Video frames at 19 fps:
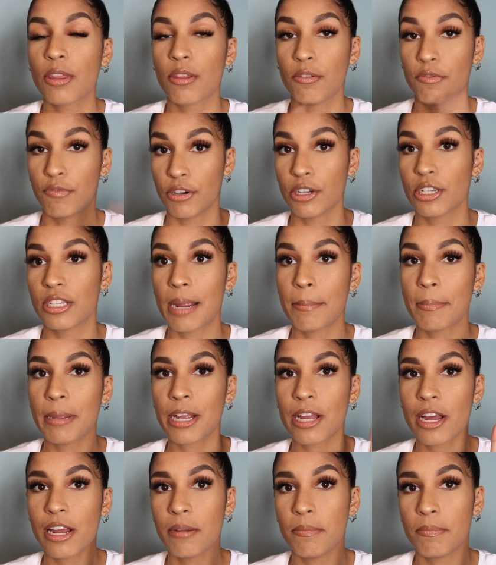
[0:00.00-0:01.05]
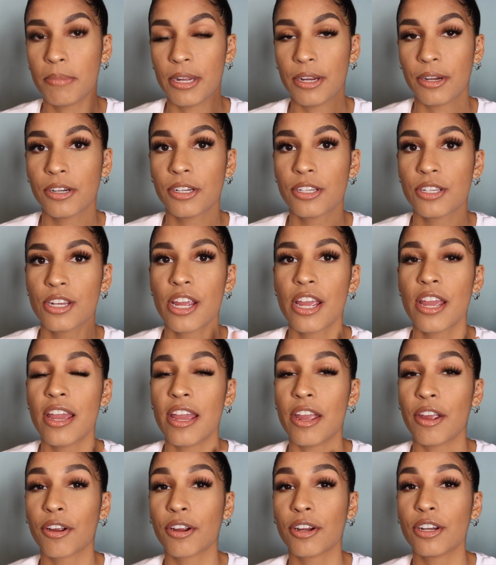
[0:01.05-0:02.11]
the first time I got it pierced,
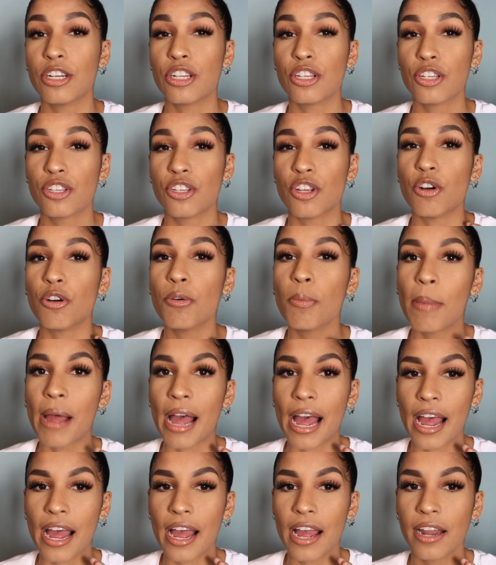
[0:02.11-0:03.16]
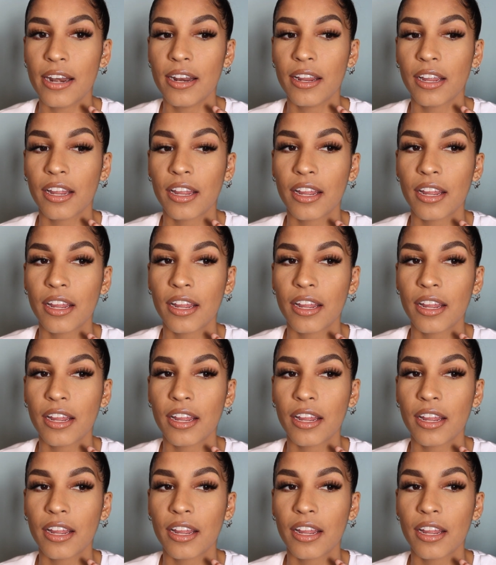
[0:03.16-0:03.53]
it hurt so bad.